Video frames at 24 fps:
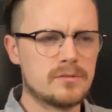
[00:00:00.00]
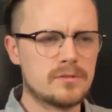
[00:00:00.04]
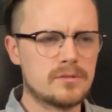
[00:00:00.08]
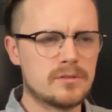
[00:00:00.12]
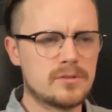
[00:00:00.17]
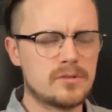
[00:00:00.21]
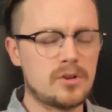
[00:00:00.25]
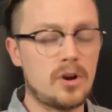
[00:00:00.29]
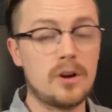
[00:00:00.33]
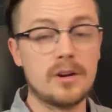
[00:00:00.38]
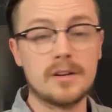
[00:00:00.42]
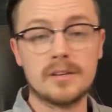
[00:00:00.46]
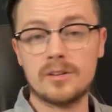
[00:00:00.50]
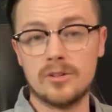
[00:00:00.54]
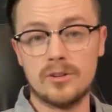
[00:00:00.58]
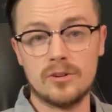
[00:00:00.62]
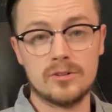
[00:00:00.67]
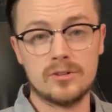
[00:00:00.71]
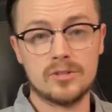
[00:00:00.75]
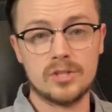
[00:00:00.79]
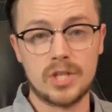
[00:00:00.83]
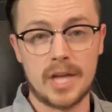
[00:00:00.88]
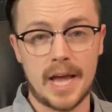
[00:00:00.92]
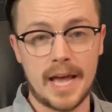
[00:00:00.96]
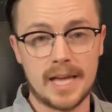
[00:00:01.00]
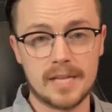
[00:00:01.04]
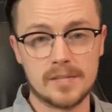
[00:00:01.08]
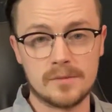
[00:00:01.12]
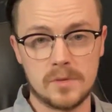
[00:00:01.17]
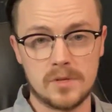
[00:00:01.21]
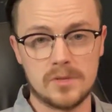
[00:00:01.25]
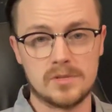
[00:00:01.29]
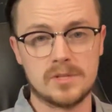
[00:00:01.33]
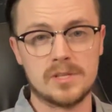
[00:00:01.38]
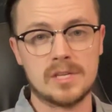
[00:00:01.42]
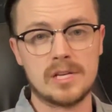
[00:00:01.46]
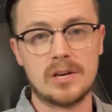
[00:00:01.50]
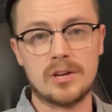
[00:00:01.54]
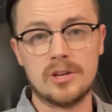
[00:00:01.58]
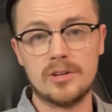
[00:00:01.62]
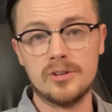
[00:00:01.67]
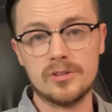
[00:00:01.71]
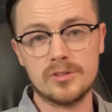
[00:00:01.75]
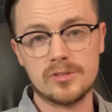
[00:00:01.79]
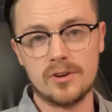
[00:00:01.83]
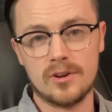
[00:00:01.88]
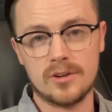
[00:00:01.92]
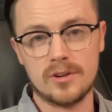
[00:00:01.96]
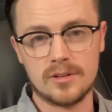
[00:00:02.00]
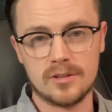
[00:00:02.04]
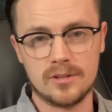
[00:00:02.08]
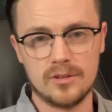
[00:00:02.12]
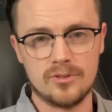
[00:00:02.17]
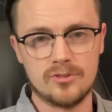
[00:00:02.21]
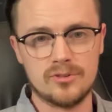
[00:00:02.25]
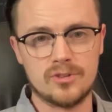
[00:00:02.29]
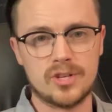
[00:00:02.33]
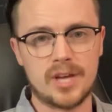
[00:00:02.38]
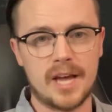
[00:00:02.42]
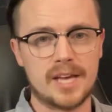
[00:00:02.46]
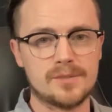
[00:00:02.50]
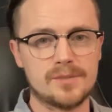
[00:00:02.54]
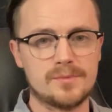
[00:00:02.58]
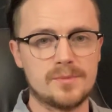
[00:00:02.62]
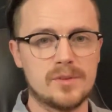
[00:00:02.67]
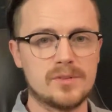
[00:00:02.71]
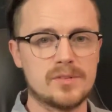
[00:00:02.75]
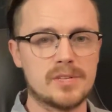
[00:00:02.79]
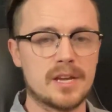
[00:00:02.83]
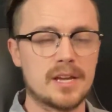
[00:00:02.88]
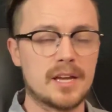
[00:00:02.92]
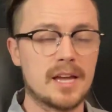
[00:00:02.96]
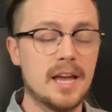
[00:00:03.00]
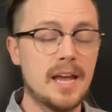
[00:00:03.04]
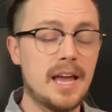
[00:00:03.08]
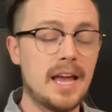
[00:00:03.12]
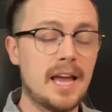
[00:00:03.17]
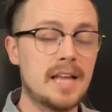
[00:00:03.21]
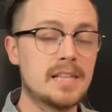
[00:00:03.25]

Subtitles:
starting to learn jazz music, or you're starting to learn jazz music,